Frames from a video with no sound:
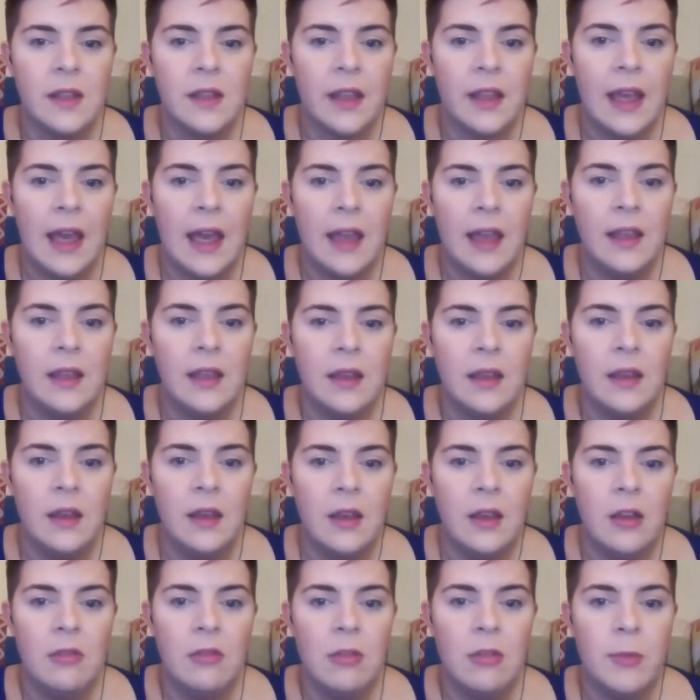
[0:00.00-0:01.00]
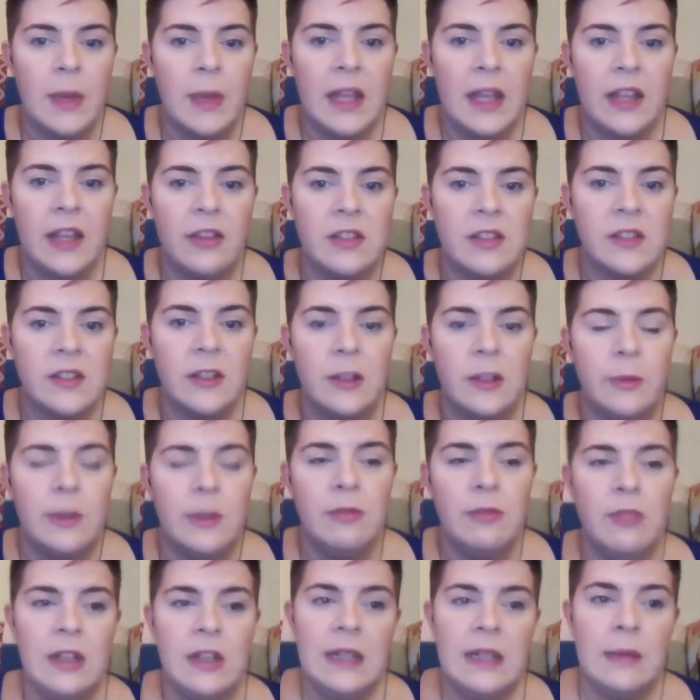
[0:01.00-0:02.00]
Okay, Rebecca, it's going to be
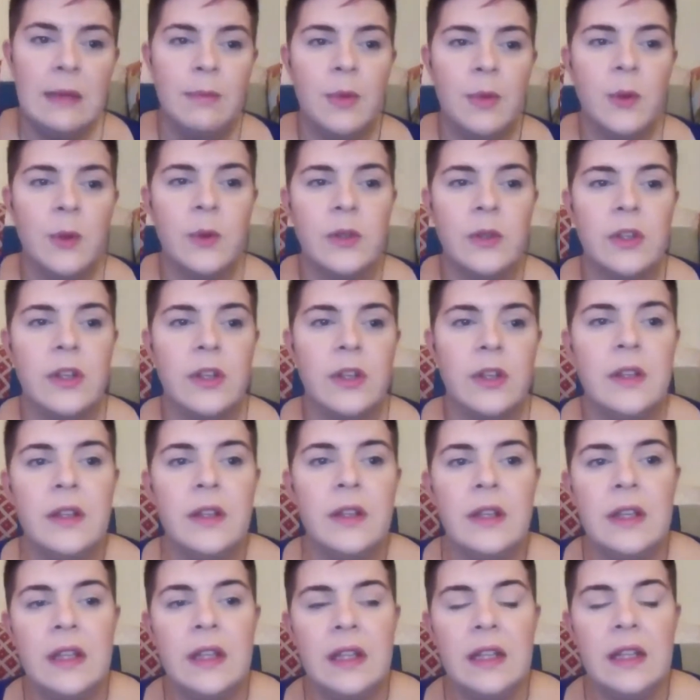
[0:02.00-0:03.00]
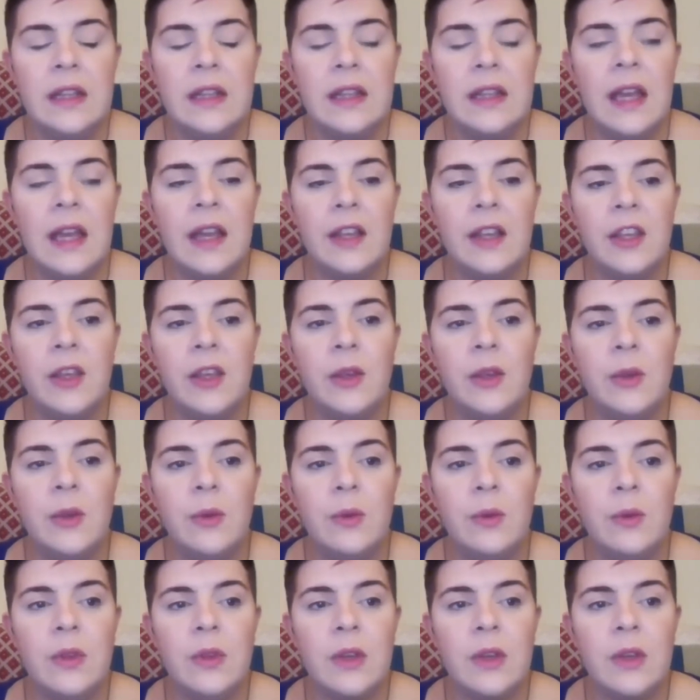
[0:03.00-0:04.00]
really important that
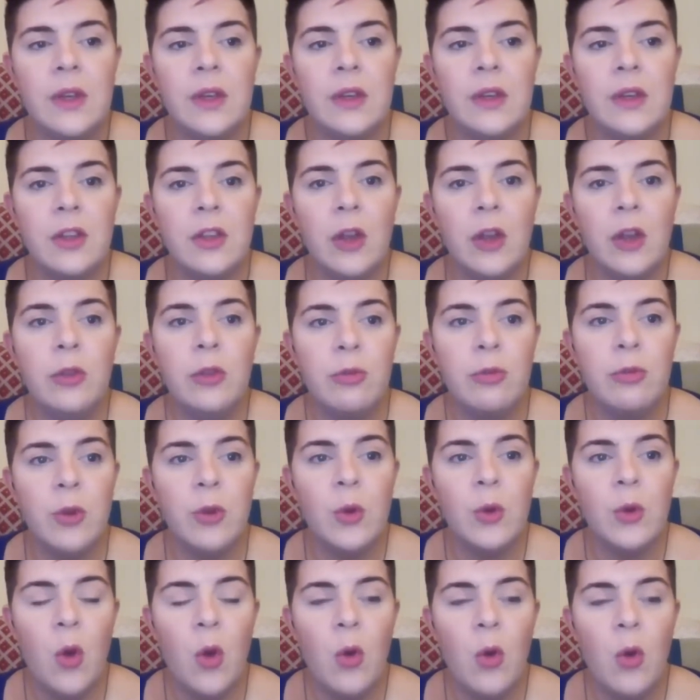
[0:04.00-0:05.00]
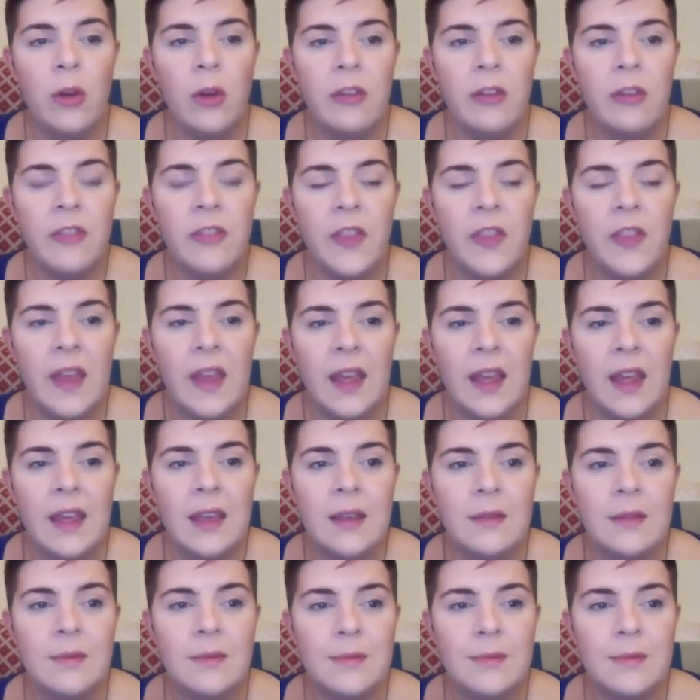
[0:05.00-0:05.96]
you go through all of the